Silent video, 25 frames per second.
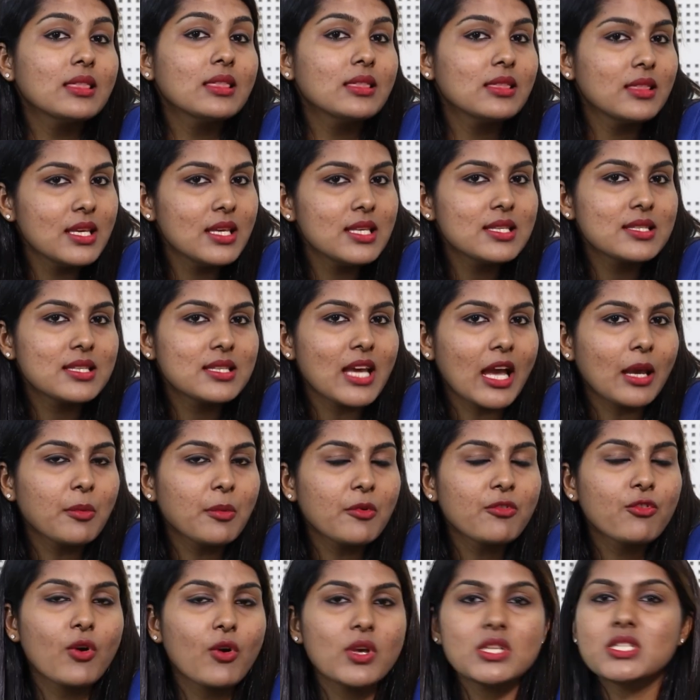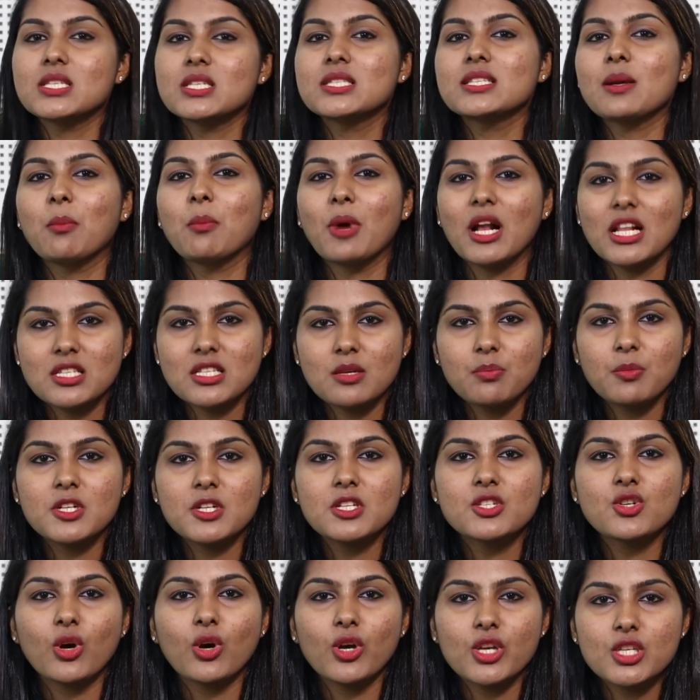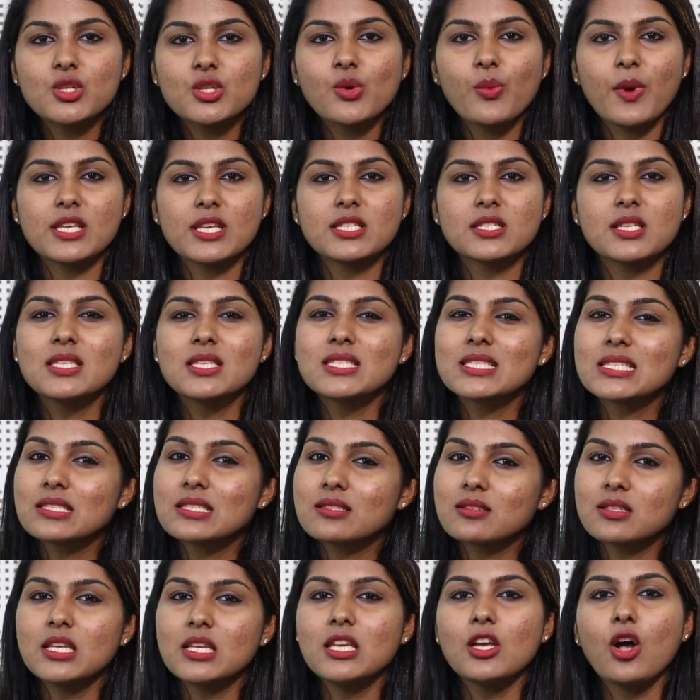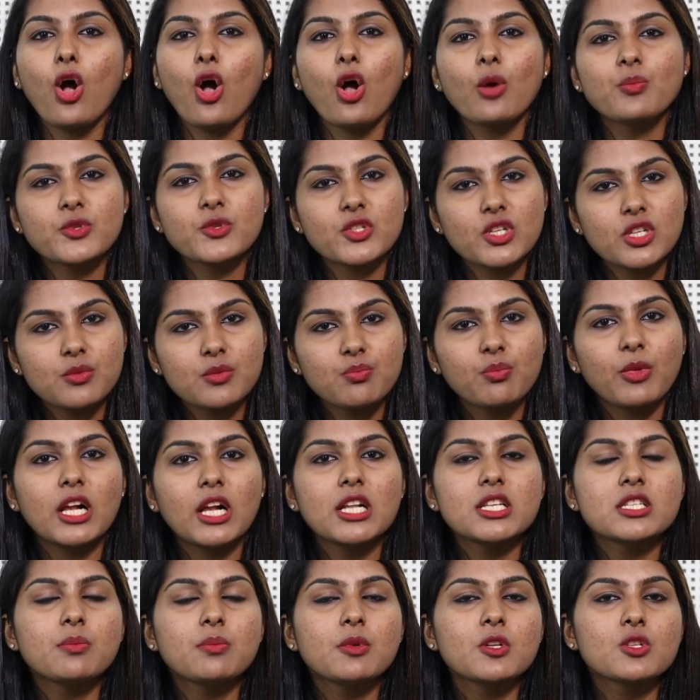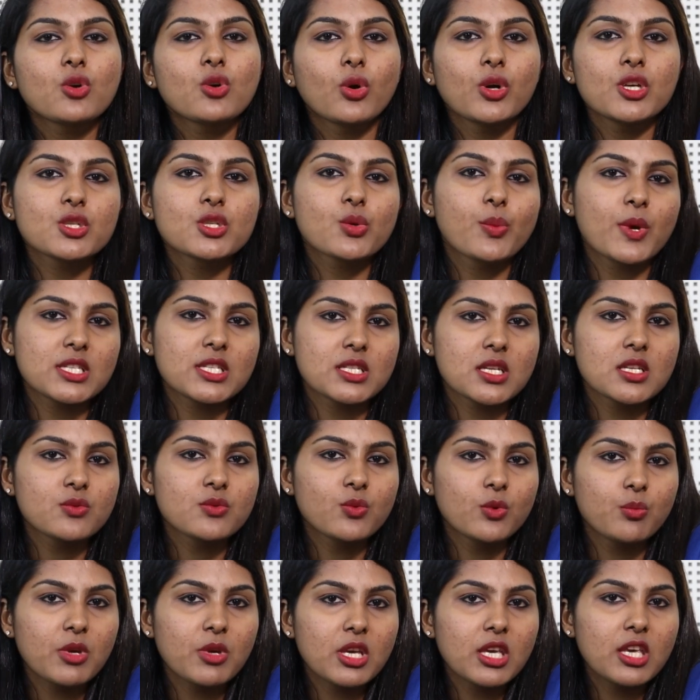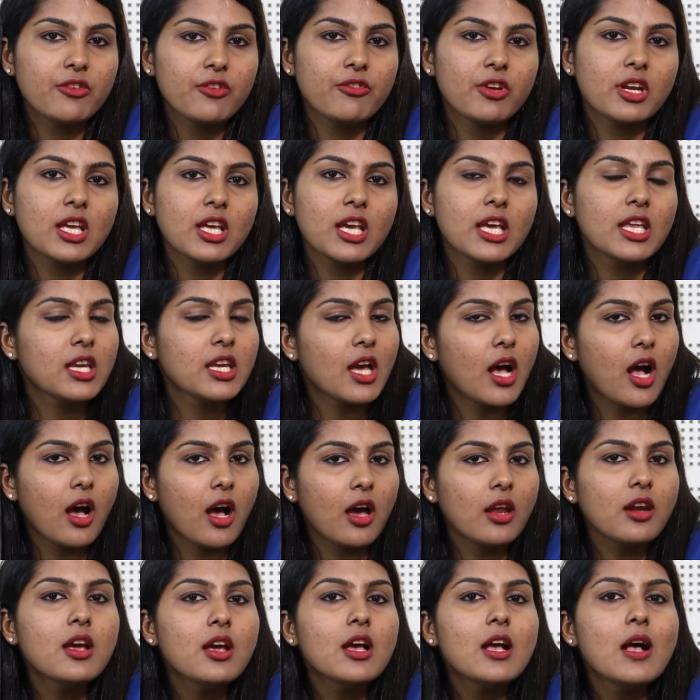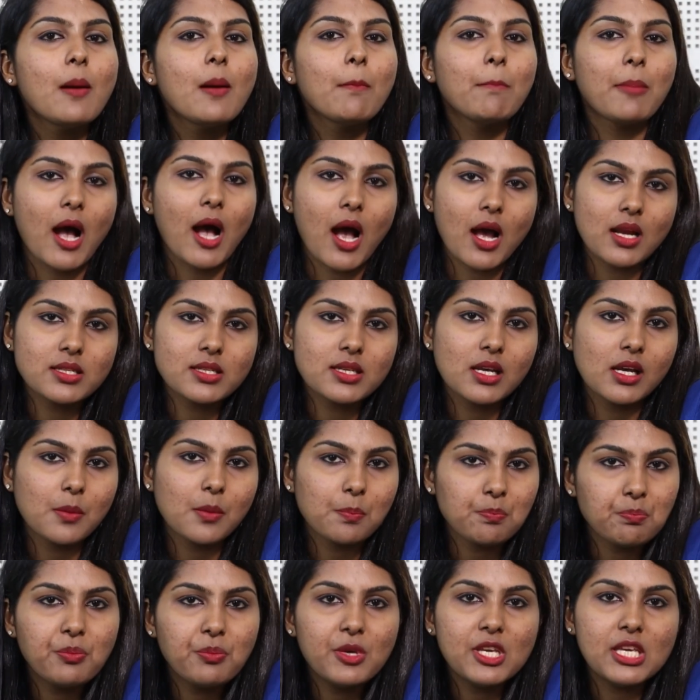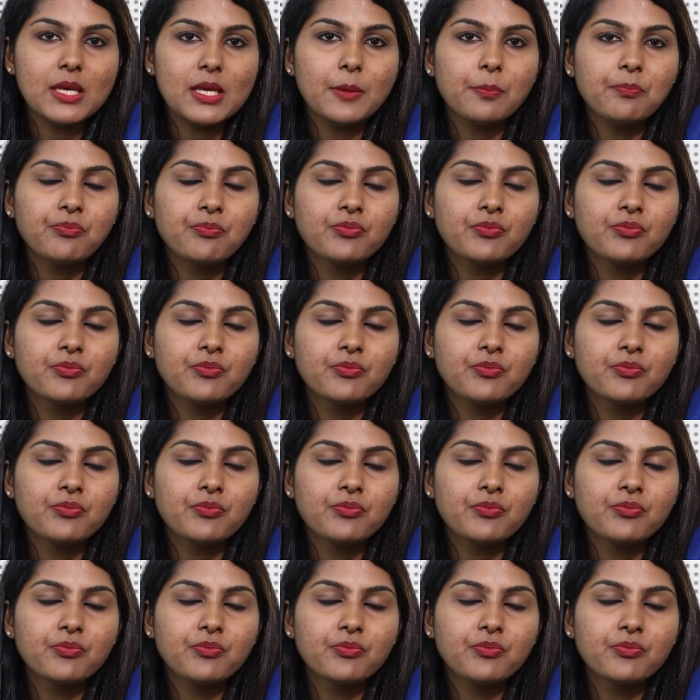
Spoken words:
These type of questions are multiple choice questions. 3 option multiple choice questions would be given in our part B.